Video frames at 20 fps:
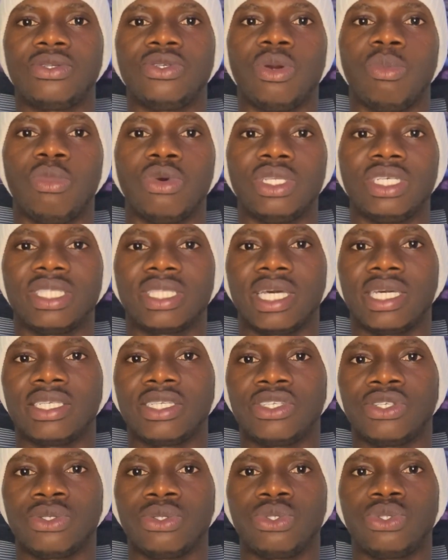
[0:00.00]
your
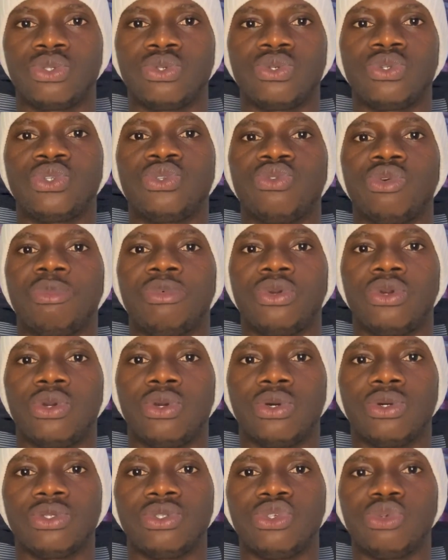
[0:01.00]
monetization tools will be
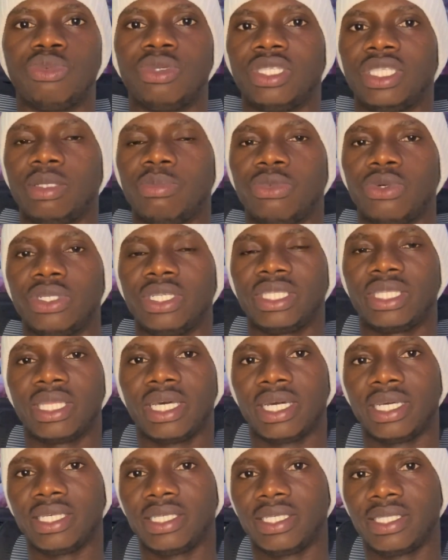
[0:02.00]
gone, you'll be
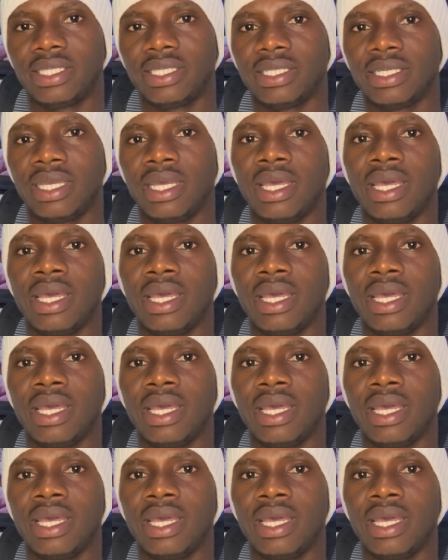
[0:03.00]
demonetized.